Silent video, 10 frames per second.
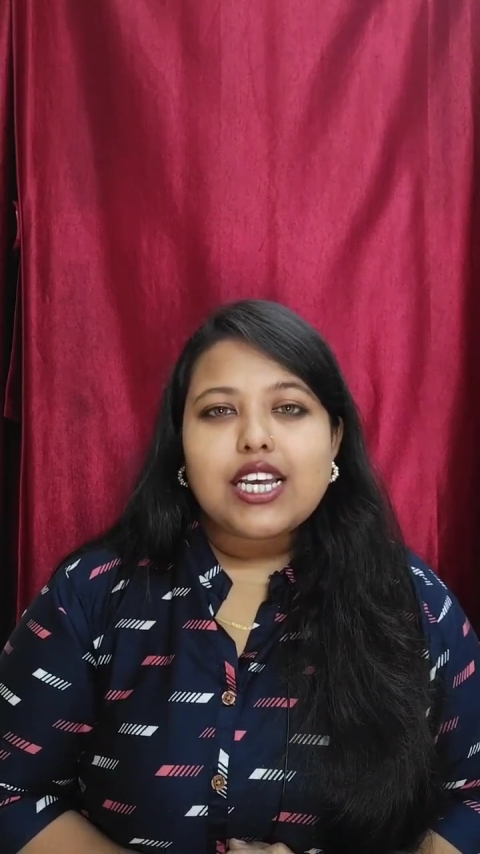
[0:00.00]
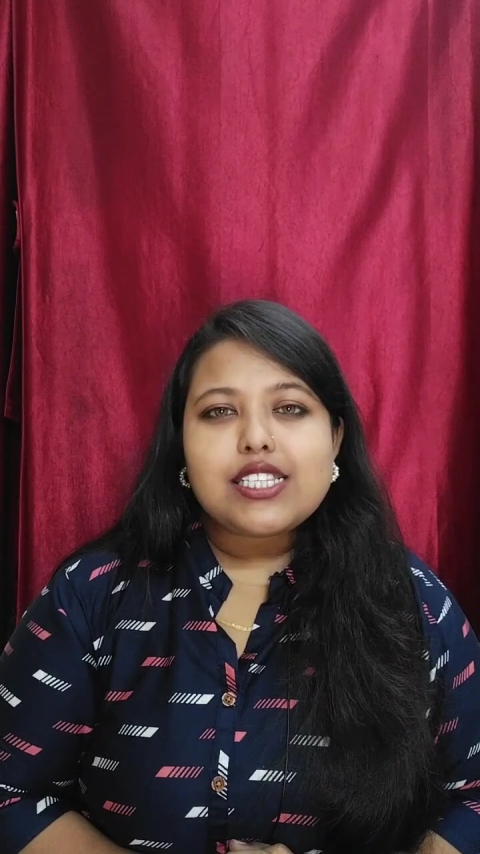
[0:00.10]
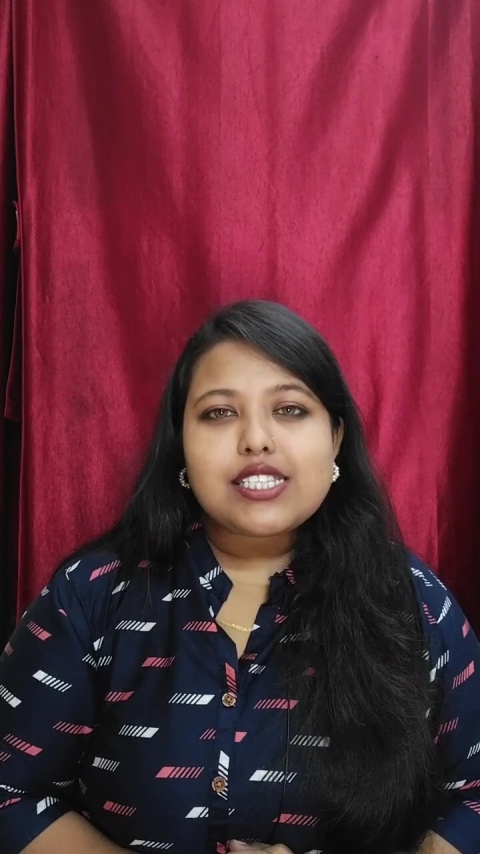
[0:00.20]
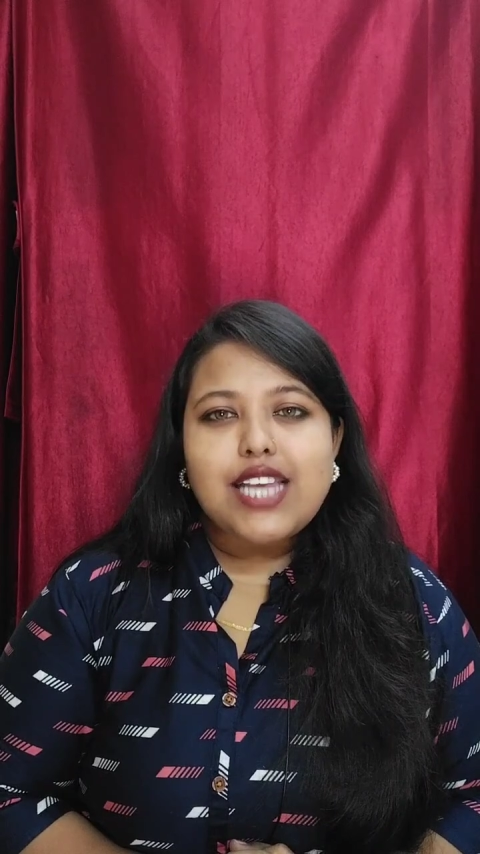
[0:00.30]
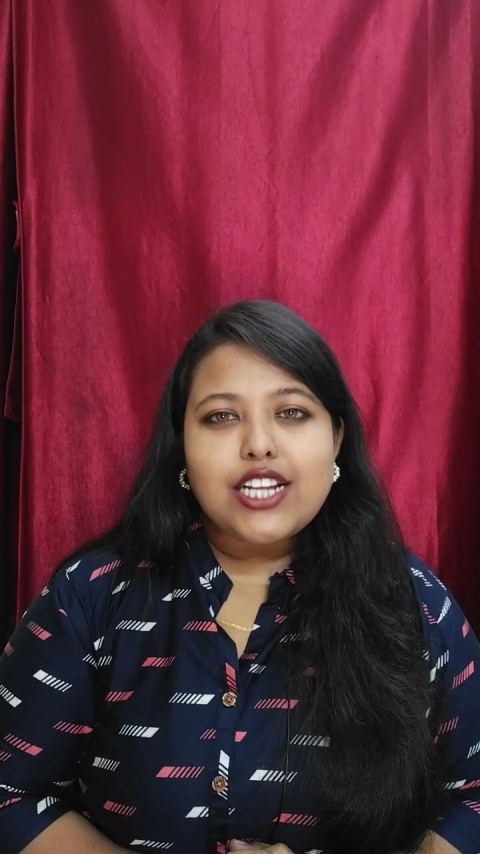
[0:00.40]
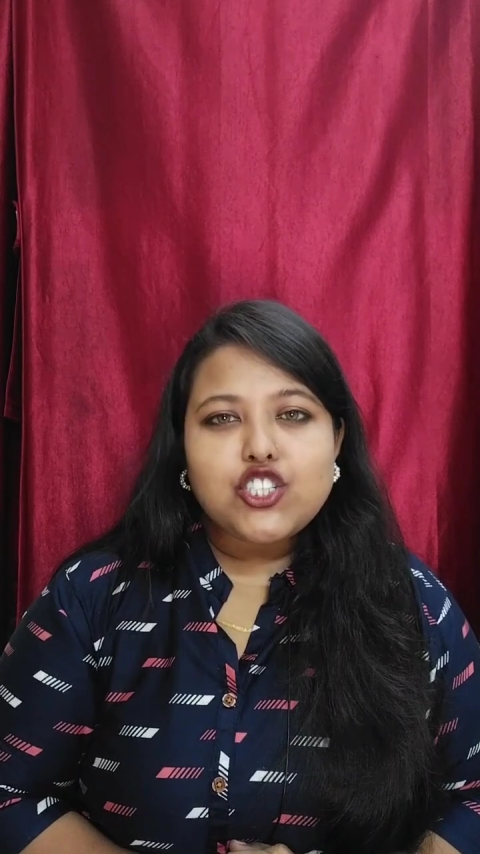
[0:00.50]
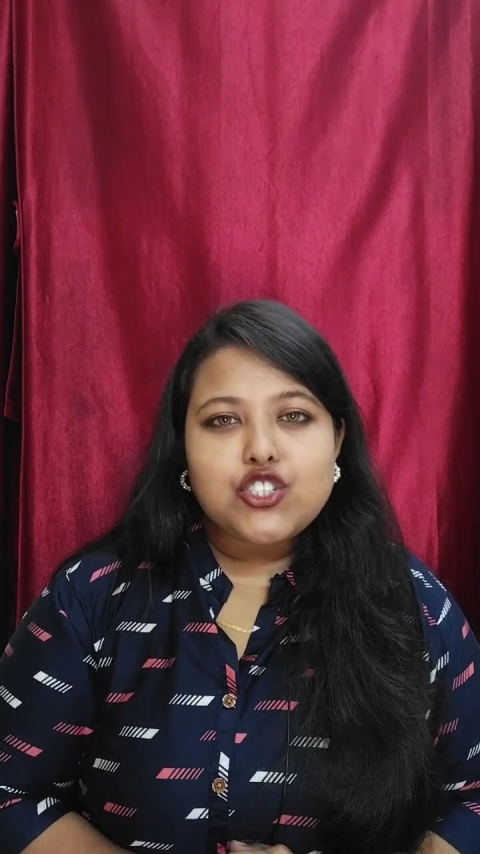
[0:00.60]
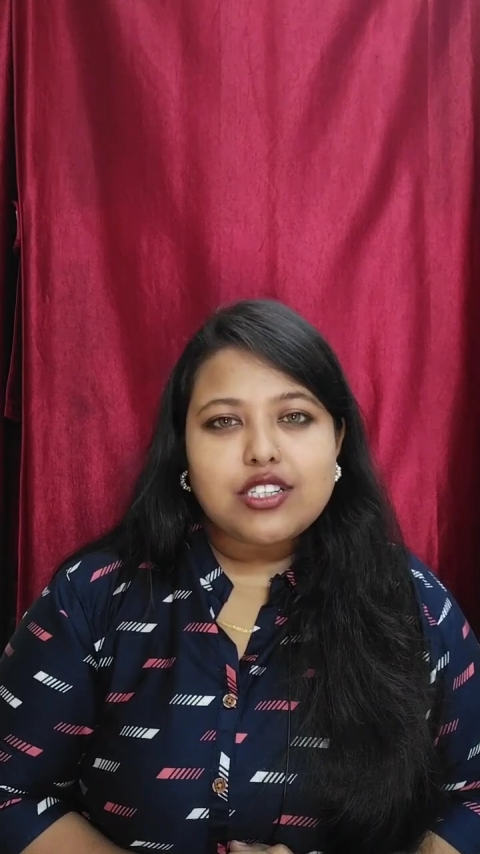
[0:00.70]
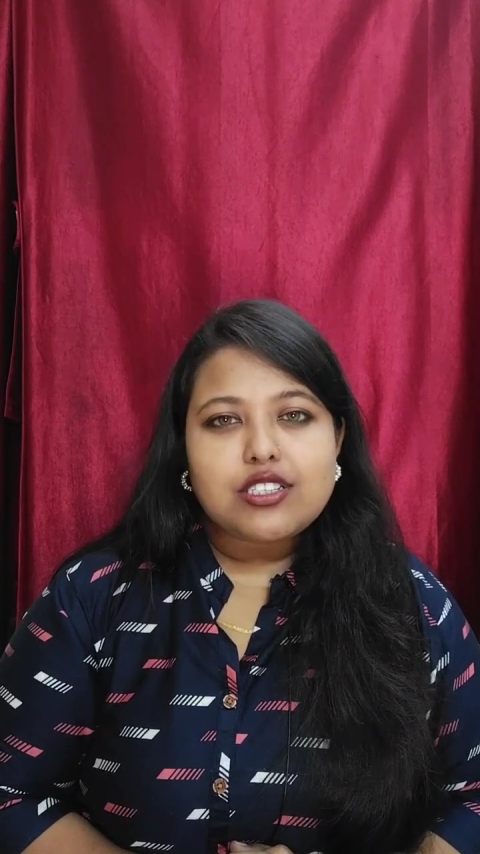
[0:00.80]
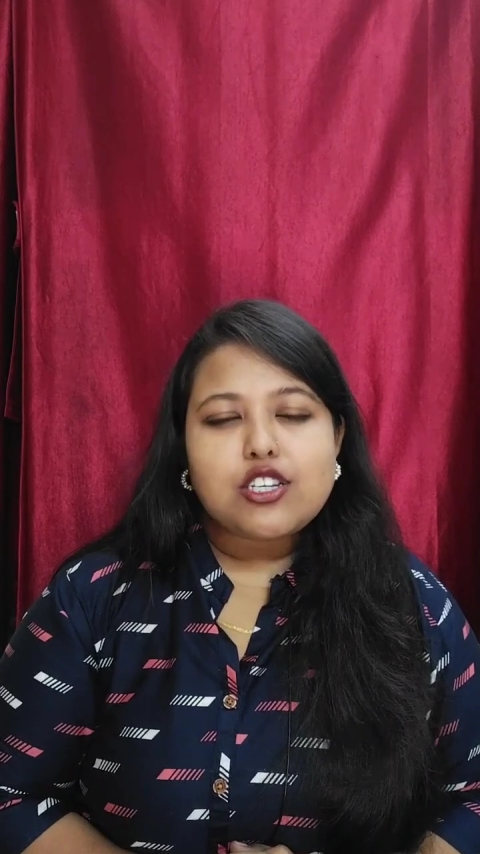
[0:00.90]

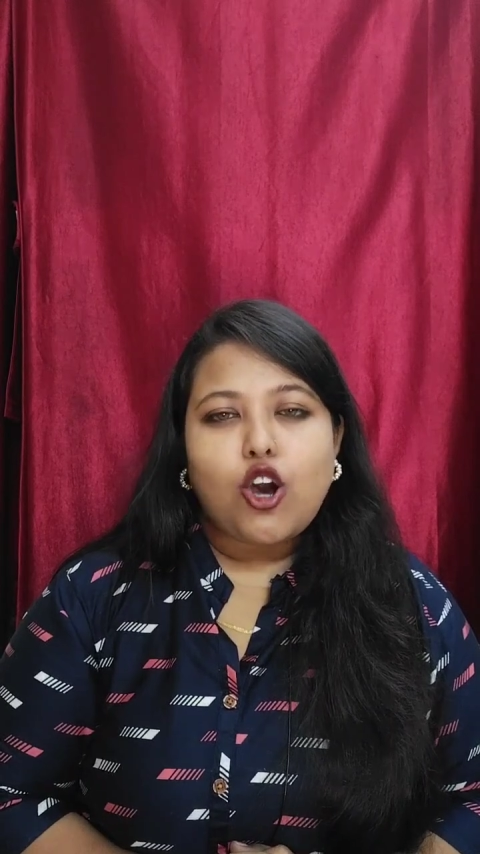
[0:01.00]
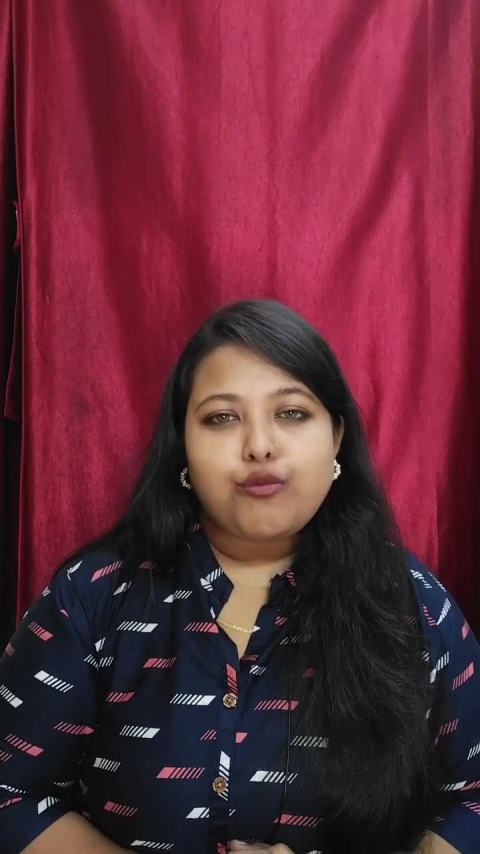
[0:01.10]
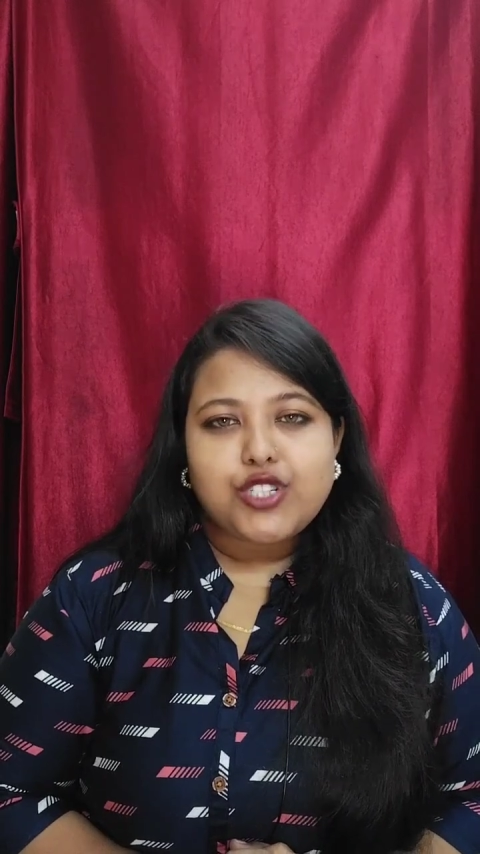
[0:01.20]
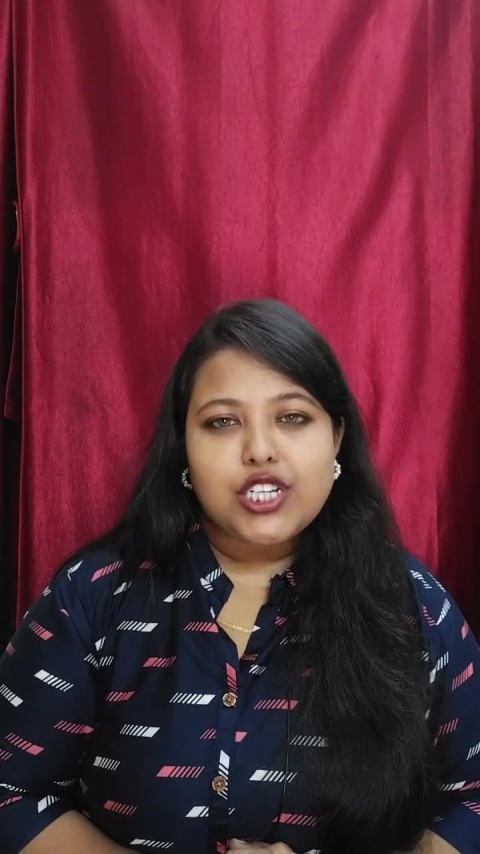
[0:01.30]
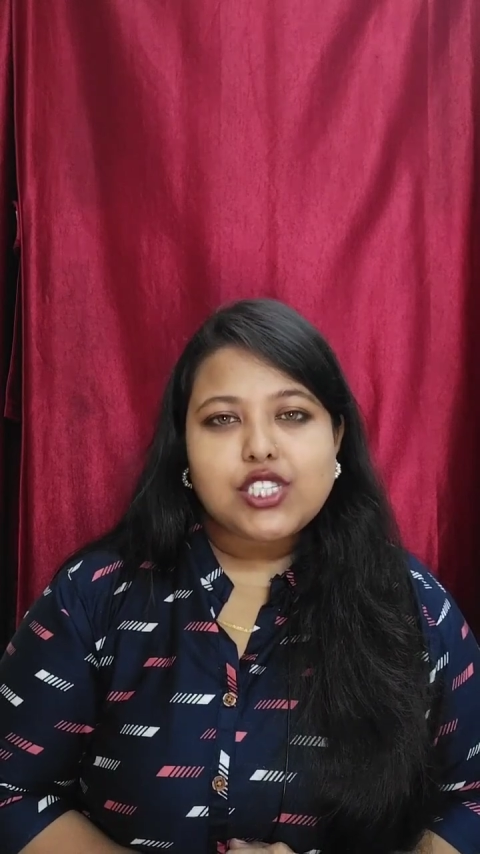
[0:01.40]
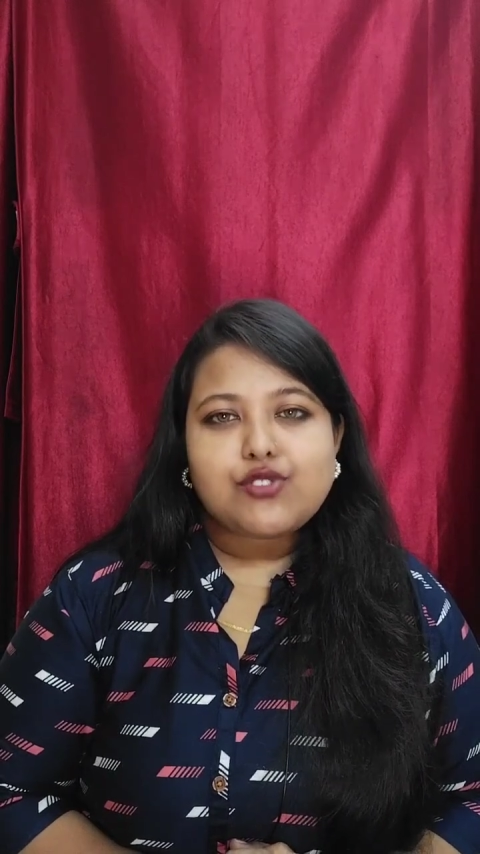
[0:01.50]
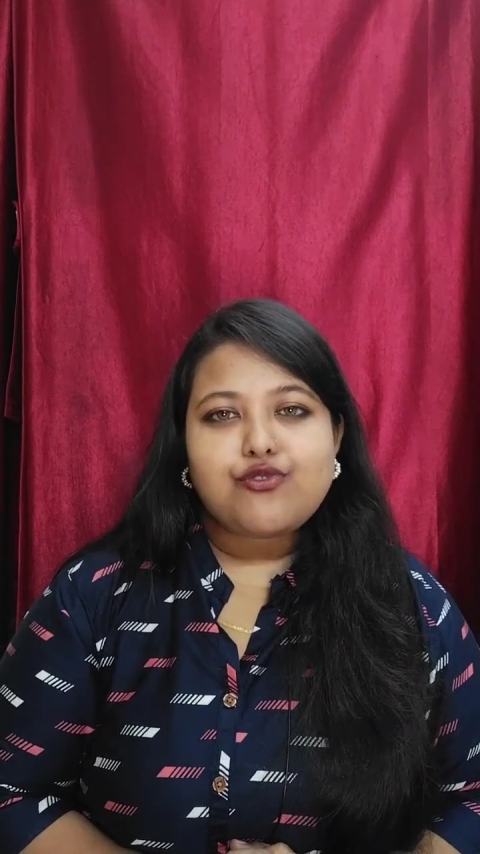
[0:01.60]
Instantiate objects